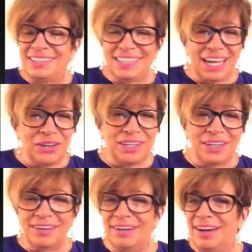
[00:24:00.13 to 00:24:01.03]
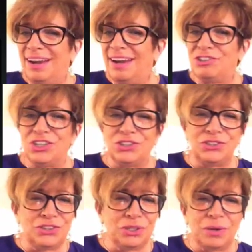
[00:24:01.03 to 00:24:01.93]
just get out there and
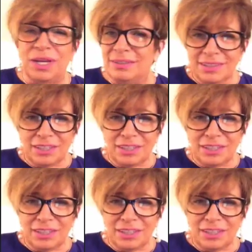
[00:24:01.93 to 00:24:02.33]
just do it.